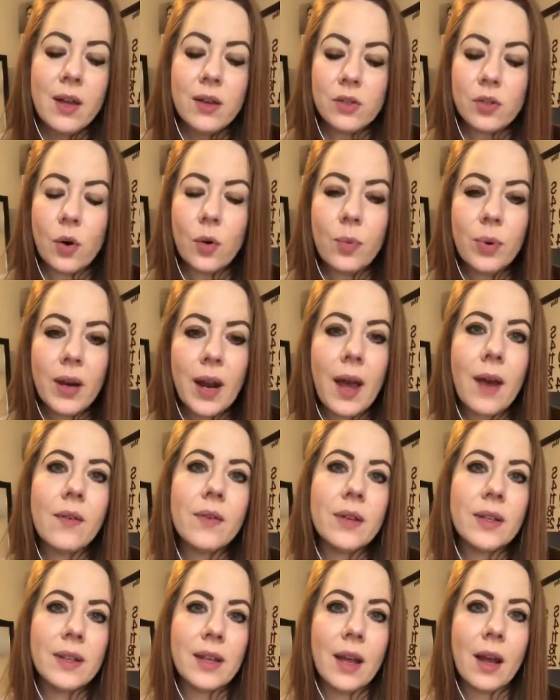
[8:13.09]
Don't put
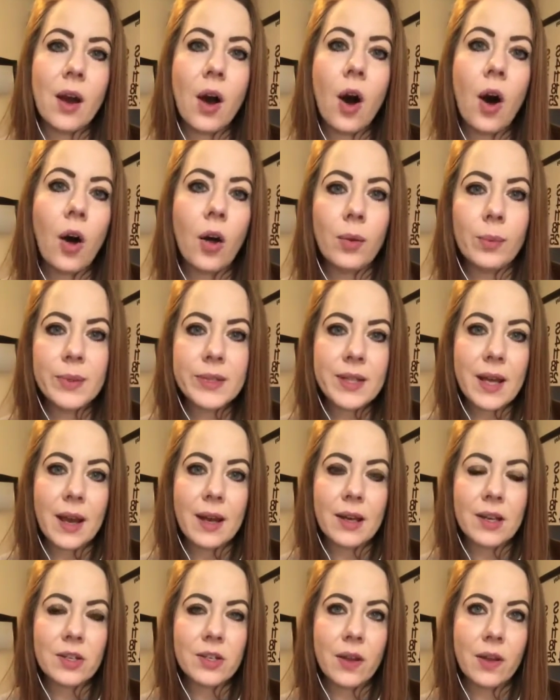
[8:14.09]
everything all beside
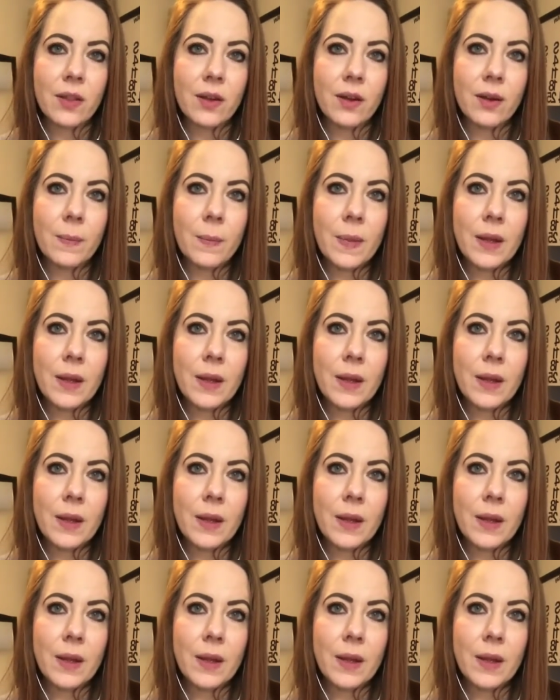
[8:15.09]
each other,